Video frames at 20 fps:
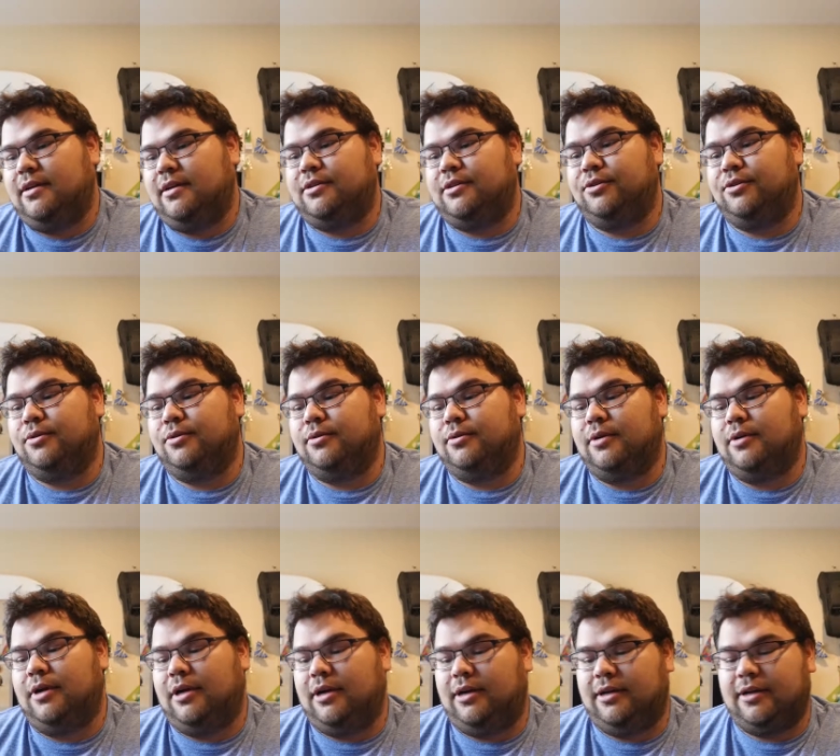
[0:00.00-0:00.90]
to
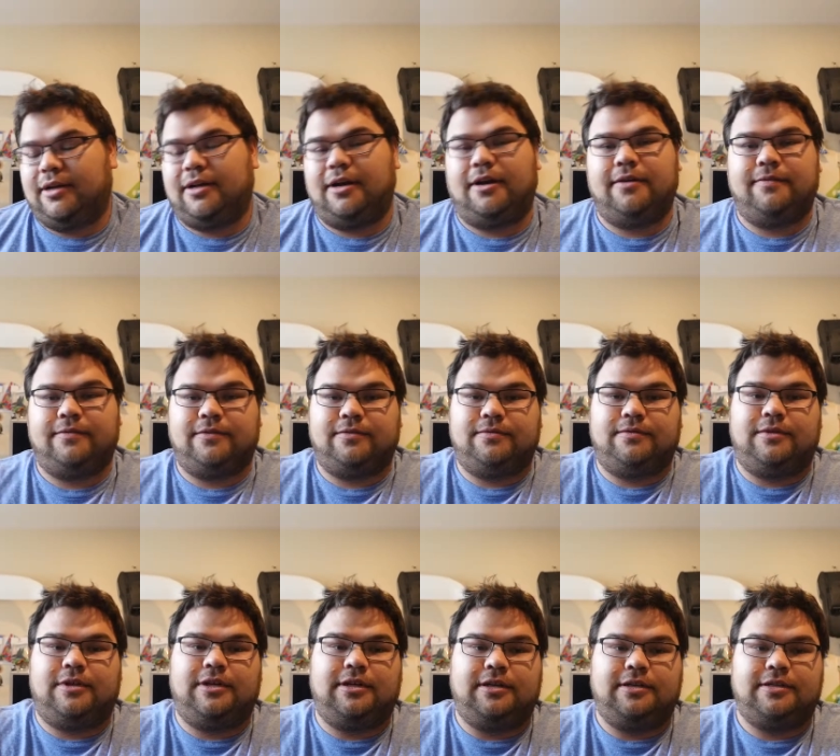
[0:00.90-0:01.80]
uh, com-
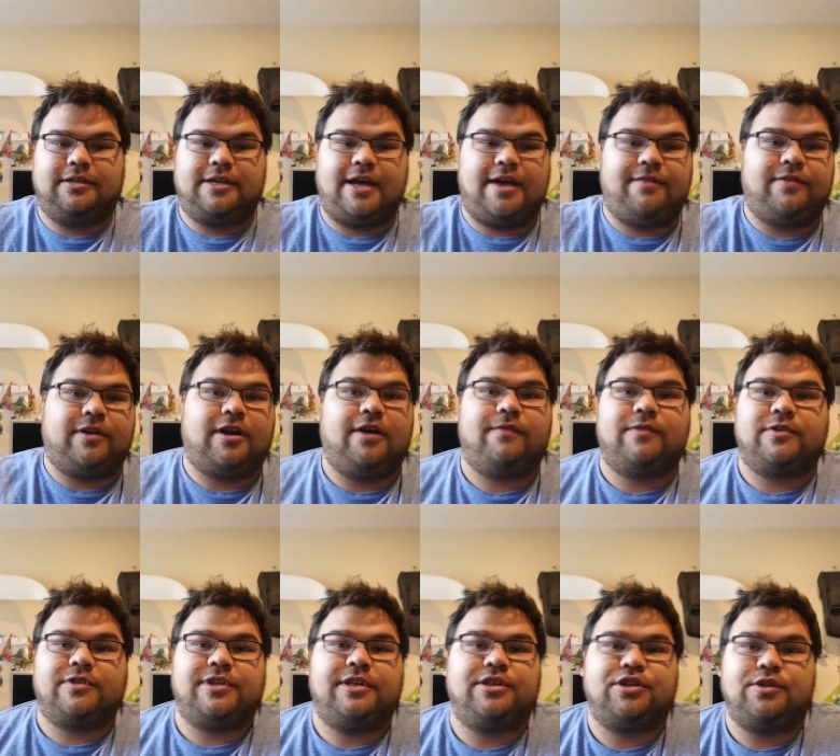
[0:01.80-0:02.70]
uh, to have a
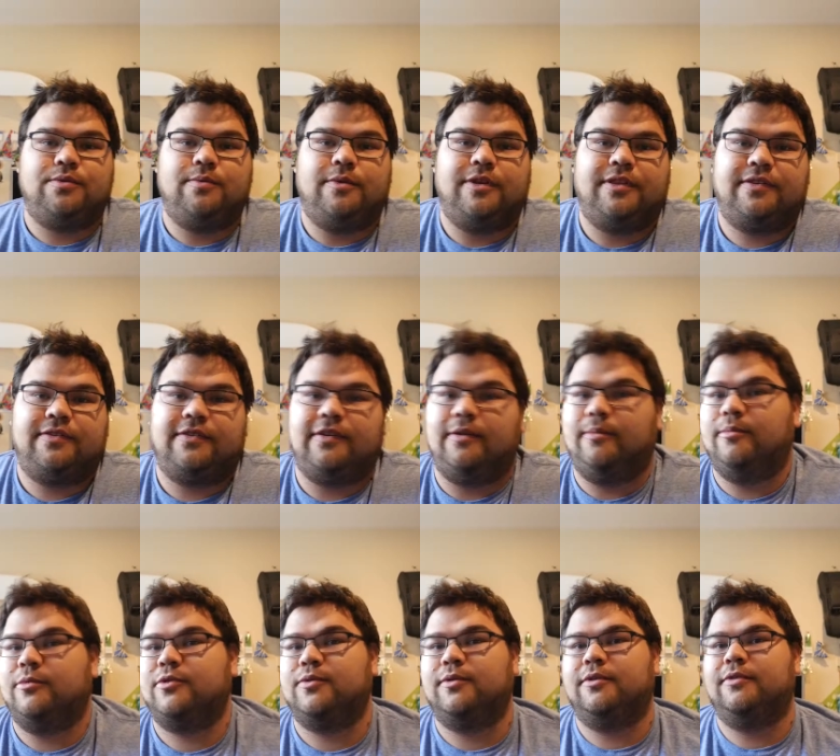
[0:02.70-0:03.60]
conversation with some
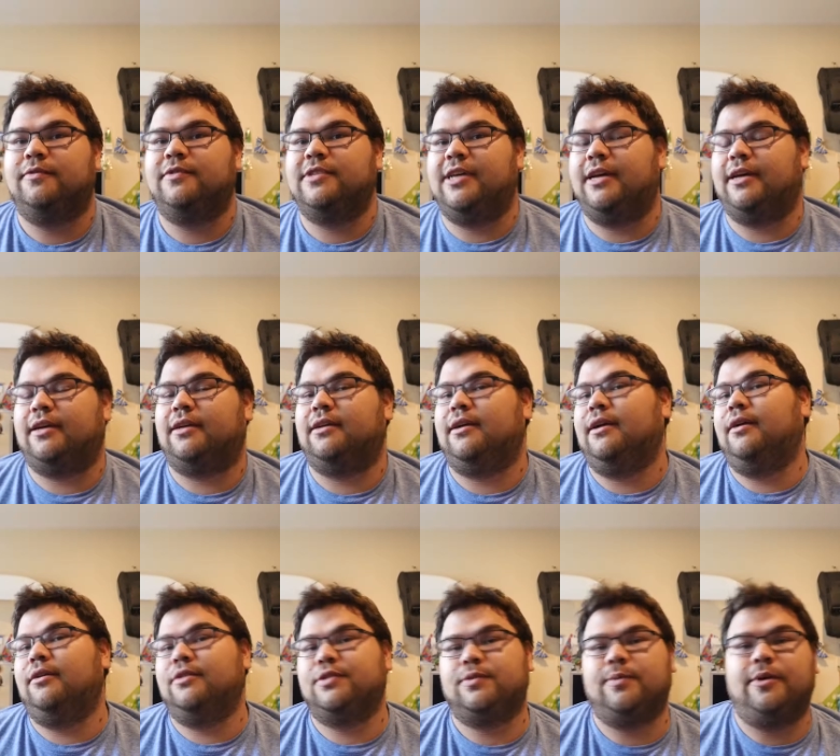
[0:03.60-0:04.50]
sort of tech
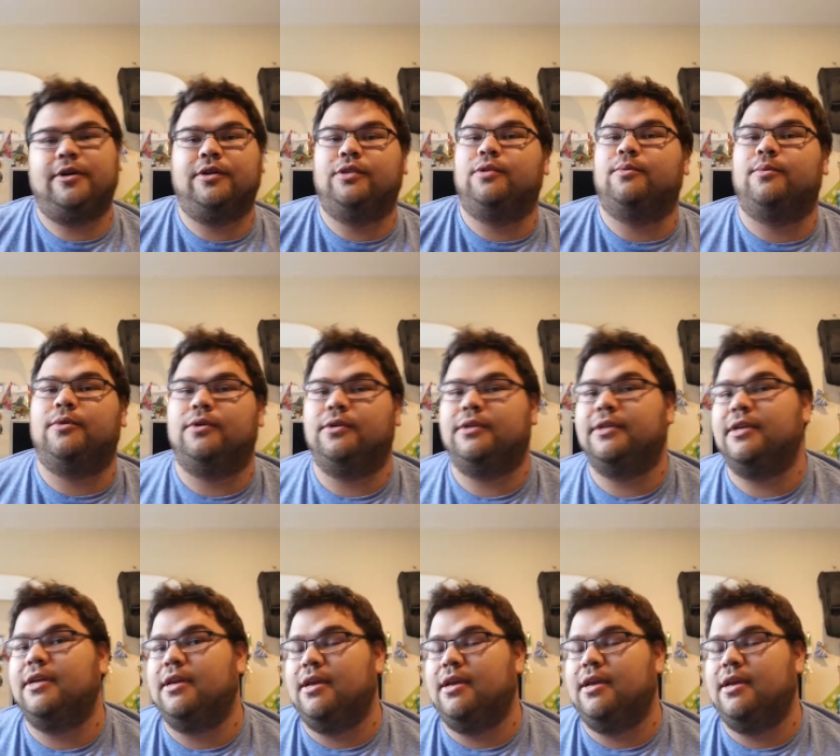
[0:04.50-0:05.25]
elsewhere in the world.